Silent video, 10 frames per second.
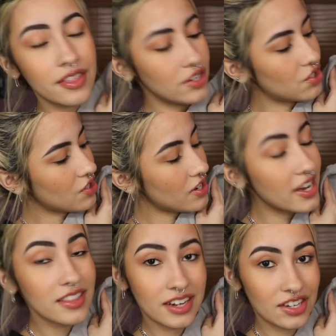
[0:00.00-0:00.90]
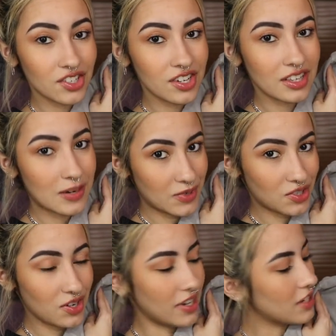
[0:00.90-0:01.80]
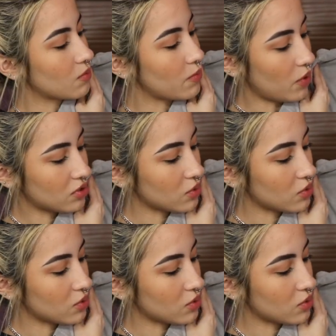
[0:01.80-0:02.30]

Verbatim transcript: This shirt and the next shirt that I'm gonna show you guys were both